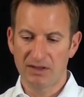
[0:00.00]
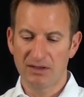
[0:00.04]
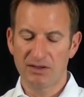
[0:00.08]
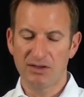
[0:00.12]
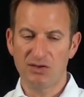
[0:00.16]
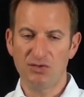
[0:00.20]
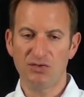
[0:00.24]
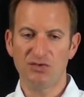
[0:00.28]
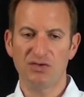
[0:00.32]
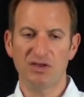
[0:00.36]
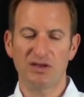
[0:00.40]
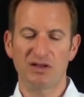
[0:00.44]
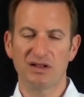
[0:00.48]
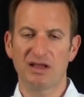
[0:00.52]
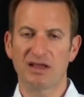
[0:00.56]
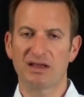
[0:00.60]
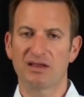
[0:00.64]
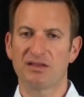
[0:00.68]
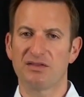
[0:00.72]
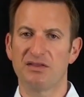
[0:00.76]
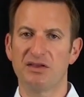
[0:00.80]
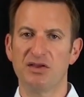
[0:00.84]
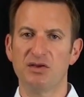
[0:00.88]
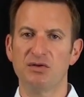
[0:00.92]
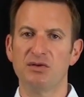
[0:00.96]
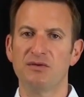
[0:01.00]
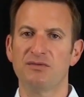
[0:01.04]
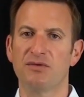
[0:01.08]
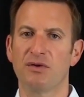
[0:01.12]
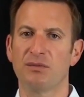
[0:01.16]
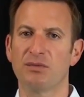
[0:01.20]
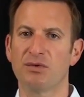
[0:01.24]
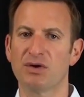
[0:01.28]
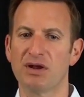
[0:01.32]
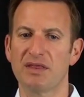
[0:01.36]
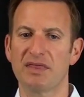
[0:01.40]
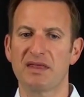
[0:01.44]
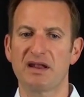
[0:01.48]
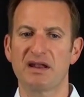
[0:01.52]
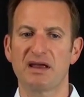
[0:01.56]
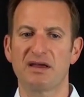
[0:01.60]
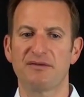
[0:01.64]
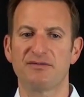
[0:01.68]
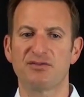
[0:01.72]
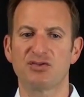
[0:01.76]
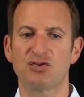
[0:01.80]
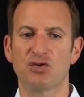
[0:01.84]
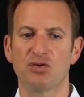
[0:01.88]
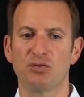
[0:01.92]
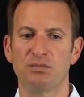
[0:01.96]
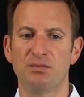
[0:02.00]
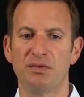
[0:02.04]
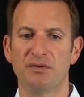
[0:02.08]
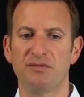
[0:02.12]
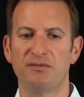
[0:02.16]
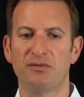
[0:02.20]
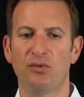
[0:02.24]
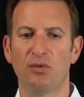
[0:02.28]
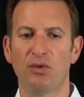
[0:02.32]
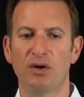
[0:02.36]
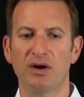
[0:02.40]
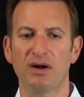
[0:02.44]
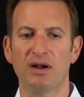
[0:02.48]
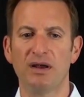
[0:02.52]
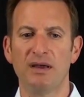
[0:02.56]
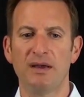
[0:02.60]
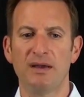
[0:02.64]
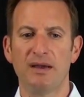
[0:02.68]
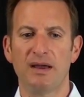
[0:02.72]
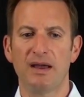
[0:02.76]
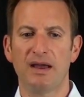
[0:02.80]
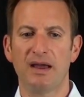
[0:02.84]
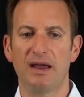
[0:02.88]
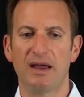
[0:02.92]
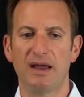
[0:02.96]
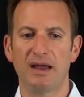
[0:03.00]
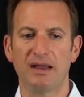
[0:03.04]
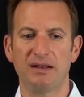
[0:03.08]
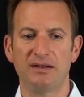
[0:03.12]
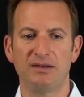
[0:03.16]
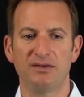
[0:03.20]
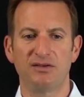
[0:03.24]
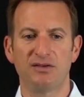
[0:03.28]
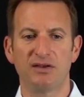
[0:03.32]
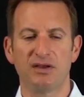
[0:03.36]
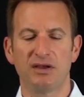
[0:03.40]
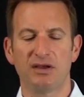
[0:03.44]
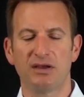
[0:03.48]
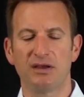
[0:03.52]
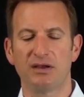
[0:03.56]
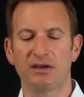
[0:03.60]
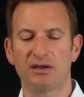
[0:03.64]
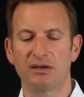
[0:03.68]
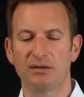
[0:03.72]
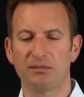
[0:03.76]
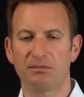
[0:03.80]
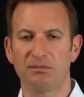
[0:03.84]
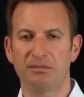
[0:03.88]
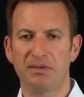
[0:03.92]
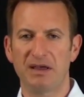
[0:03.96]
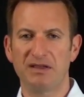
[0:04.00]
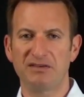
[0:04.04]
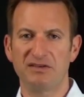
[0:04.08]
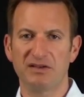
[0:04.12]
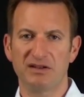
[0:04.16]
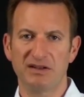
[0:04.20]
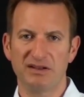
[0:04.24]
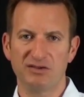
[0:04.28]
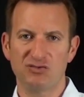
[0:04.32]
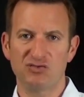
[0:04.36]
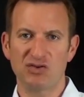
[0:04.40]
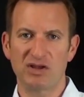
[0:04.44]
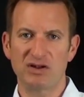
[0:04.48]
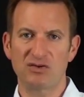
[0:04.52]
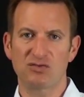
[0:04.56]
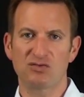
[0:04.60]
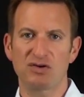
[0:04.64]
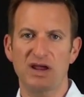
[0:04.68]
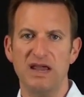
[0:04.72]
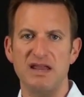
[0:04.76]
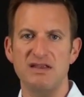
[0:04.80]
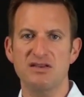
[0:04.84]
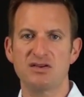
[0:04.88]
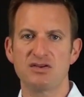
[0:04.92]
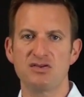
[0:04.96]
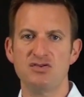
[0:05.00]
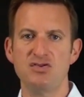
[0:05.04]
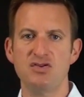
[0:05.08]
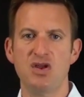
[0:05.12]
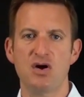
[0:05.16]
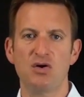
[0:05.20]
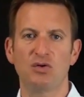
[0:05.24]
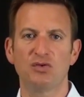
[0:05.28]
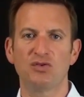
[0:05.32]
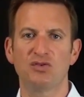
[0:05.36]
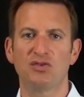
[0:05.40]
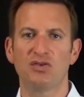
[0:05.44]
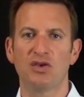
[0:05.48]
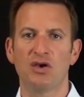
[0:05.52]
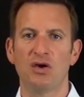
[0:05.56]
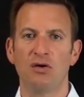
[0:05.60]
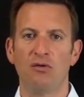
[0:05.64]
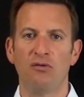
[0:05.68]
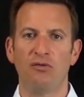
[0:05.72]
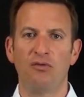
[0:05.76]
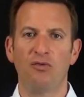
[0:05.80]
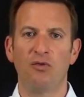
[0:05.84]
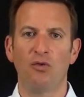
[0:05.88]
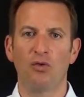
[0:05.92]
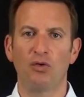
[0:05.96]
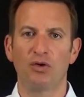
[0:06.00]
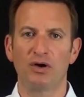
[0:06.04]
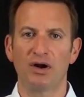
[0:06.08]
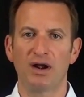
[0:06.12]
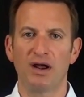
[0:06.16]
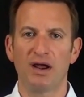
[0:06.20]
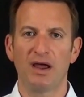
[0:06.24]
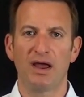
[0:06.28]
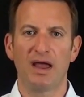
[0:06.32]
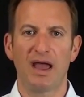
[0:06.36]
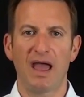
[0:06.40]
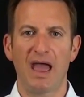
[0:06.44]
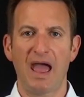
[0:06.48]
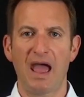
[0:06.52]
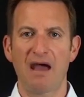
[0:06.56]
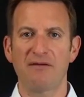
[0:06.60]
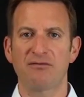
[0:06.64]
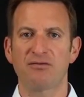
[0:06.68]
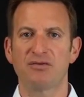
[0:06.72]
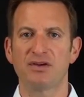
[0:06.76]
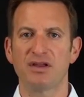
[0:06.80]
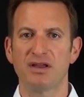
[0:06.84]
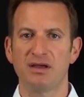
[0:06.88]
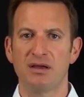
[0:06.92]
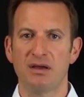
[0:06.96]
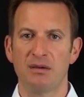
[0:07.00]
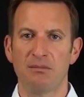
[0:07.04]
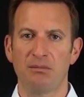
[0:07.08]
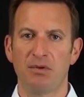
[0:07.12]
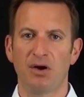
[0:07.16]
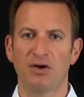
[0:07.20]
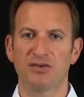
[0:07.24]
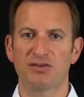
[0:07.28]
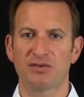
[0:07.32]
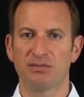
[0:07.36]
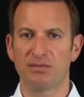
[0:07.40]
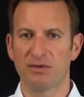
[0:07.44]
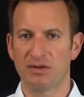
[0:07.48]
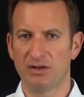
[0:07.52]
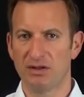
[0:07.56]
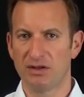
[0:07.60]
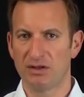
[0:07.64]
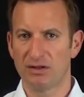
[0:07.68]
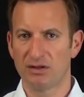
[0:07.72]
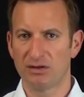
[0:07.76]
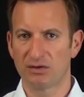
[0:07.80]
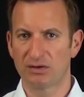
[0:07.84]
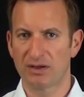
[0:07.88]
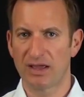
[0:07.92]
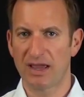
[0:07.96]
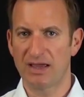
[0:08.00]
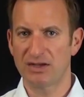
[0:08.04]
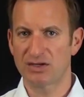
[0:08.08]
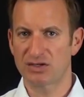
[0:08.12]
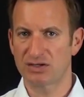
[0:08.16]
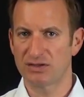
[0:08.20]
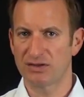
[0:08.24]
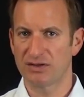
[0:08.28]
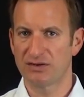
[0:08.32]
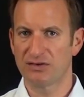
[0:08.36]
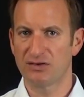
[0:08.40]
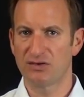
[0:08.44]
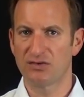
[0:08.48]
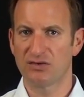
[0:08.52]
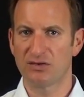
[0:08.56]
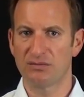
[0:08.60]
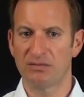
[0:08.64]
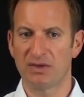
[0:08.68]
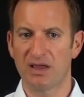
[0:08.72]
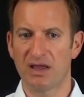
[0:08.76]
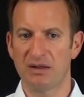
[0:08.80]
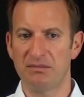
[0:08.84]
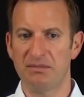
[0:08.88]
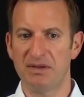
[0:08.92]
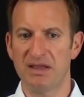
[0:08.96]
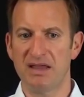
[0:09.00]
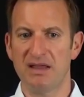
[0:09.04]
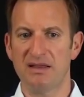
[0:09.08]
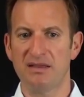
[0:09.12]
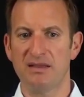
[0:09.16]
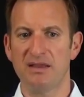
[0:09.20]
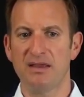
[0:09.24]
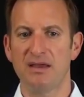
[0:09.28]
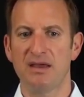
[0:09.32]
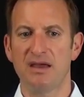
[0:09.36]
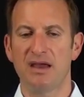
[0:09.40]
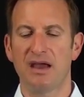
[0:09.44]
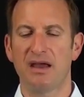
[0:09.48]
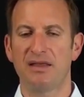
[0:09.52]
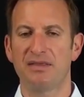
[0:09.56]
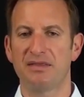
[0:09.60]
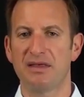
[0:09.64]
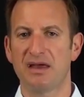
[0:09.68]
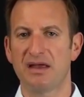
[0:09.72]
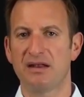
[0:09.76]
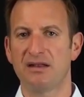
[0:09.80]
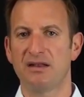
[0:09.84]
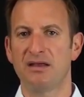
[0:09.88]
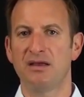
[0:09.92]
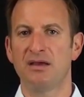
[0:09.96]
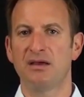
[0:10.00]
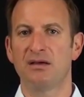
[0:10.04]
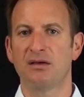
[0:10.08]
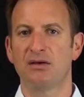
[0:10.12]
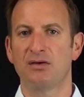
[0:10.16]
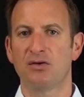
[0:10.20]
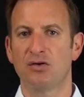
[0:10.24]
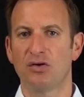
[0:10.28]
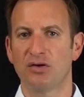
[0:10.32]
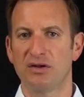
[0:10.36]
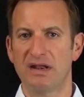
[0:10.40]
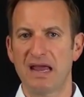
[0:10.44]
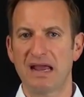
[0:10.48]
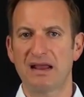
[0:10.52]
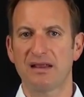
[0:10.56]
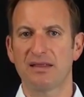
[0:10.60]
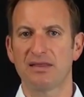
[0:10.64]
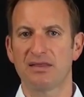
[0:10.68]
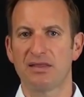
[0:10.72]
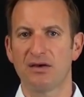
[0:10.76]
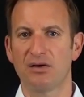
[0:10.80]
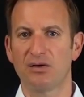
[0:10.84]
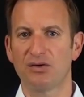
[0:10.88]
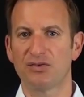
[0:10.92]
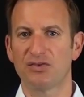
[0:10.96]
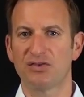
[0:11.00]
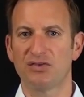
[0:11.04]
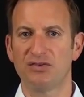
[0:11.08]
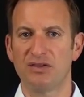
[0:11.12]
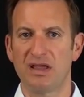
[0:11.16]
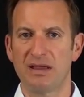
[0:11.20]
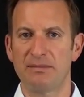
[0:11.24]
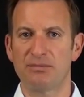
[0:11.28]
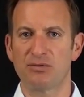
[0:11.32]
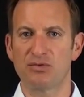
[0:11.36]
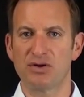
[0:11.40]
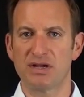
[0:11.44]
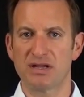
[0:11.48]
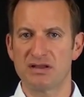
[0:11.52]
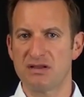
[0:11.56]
using like the uniform grid that I've shown before, and basically generate nodes for every possible location the system can be in, and then connect those neighboring